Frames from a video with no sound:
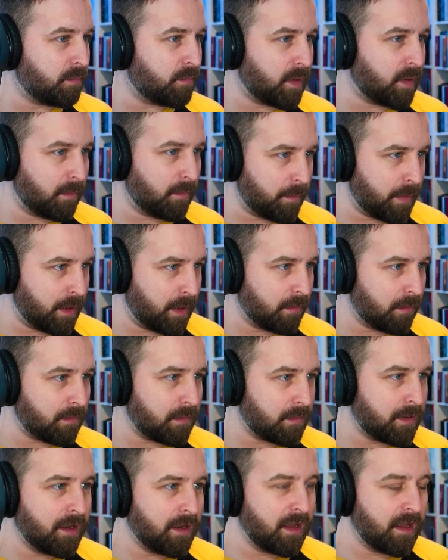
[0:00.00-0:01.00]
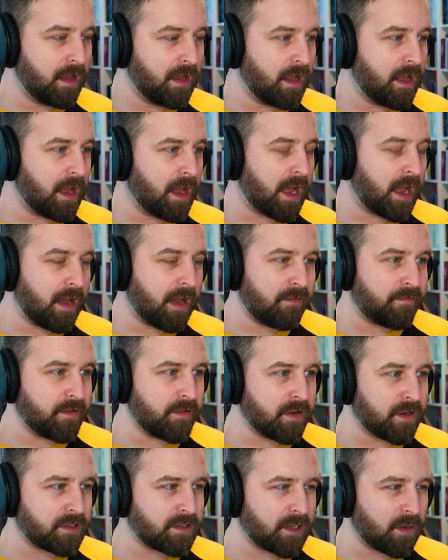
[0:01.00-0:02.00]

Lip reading: Pum Pum. At first,